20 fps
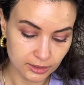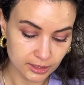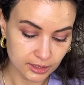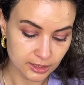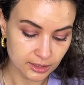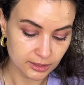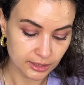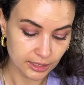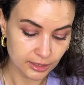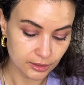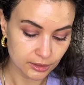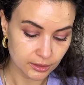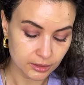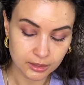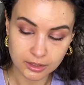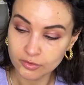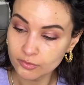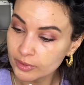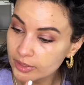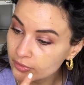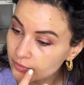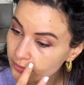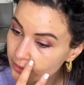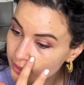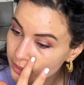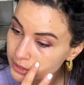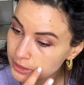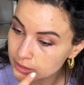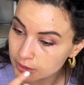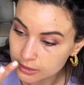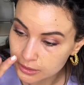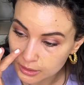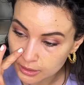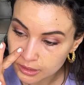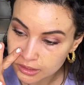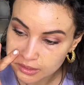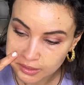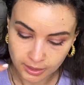on the center of my face.